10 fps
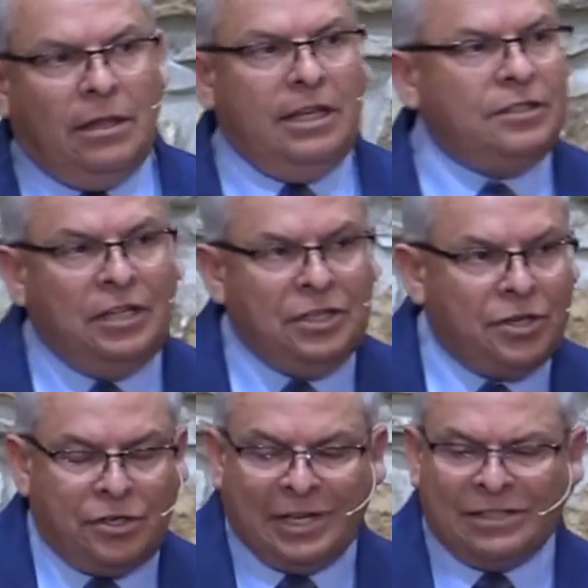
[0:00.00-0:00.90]
These
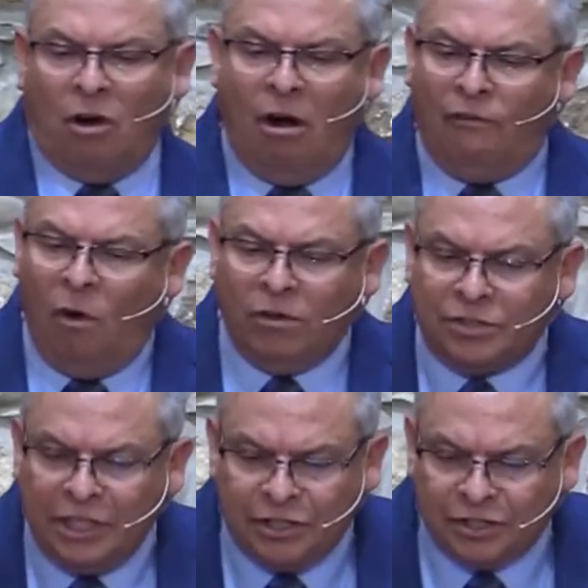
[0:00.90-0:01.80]
teachers, as all false
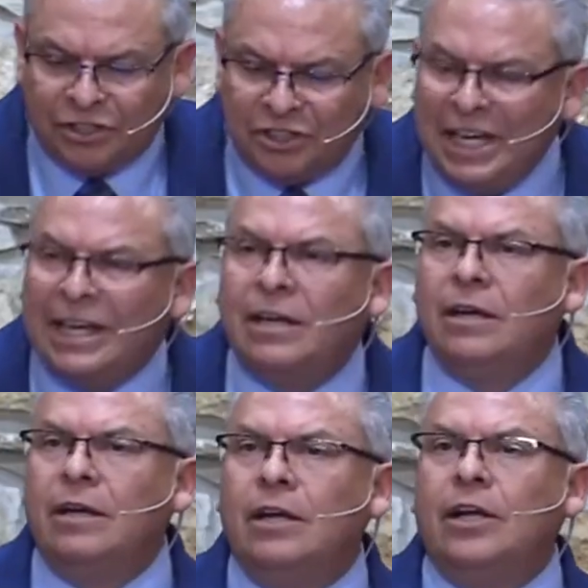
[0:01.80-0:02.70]
teachers, seek
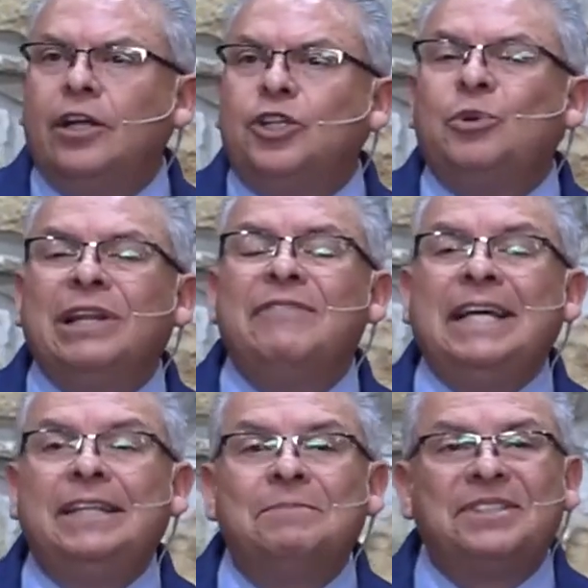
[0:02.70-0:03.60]
to
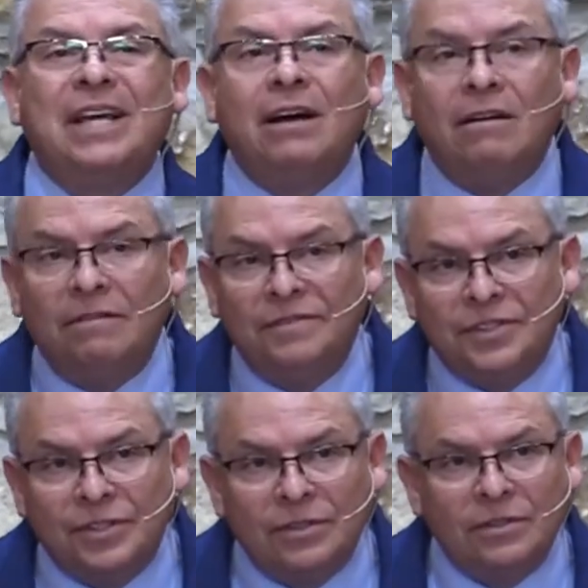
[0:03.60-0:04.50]
elevate
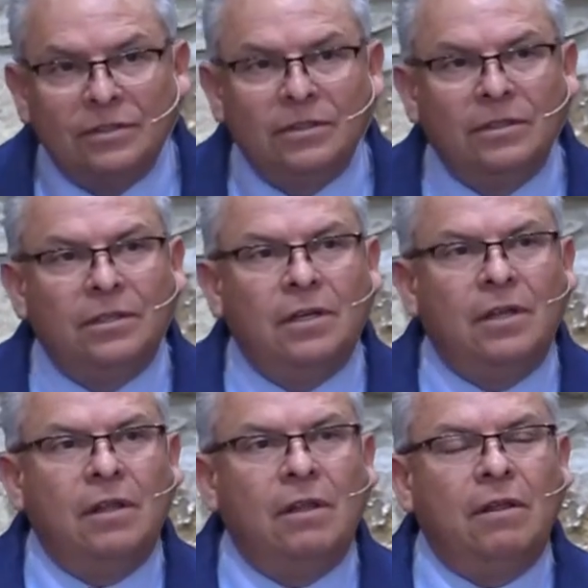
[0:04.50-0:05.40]
themselves,
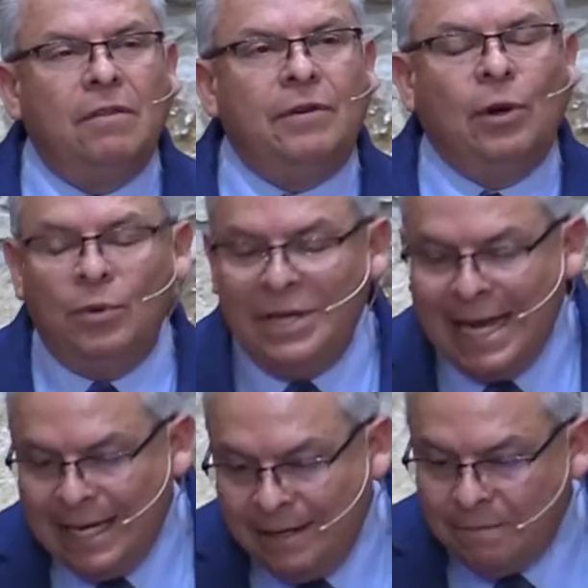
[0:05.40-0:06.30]
their own
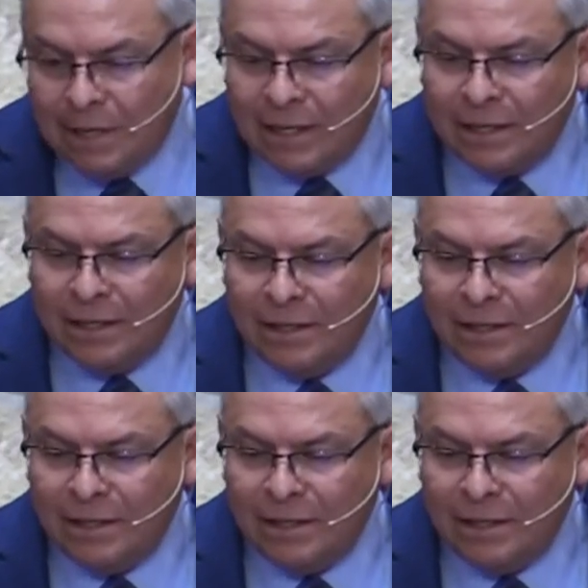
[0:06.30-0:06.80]
name,